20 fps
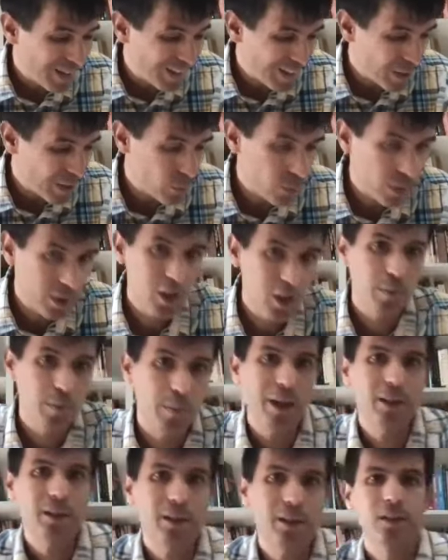
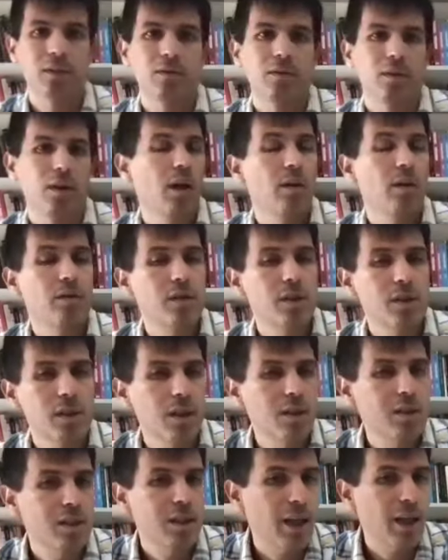irrespective of
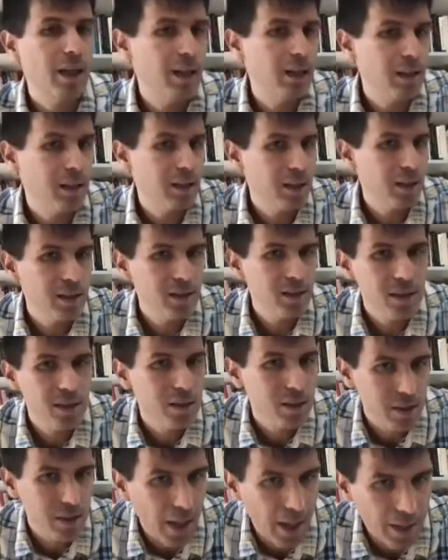such alien
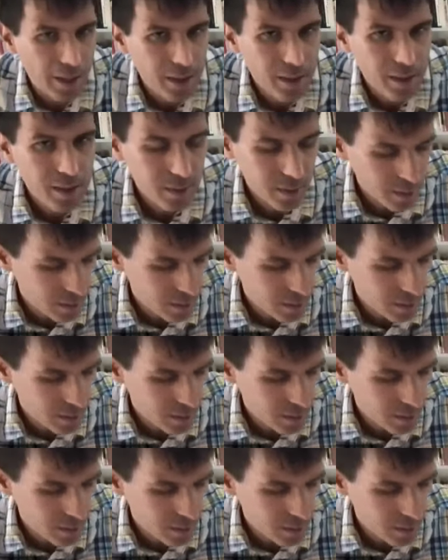status.